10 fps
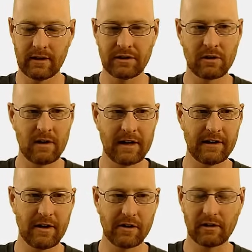let's
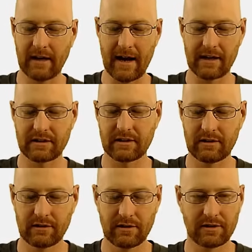create another class
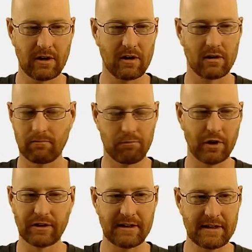to start
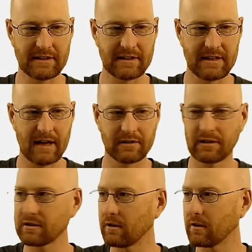building these things out.
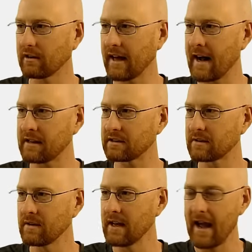So let's code
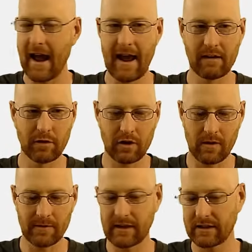class, and I'm going to
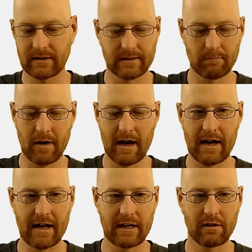call this
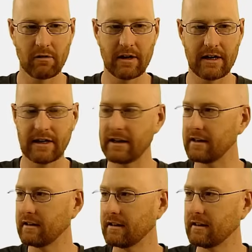my
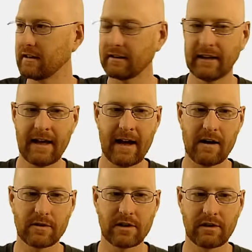grid
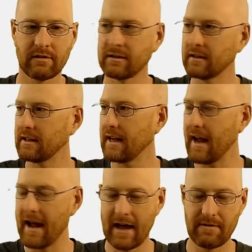layout.
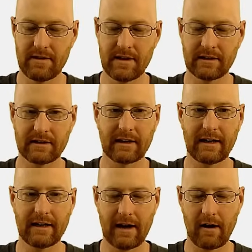And this is
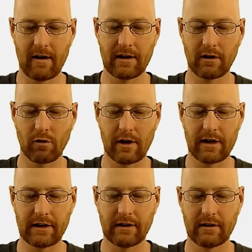going to inherit
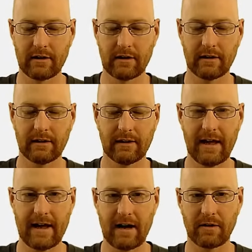grid
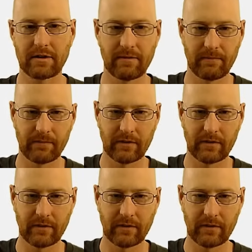layout.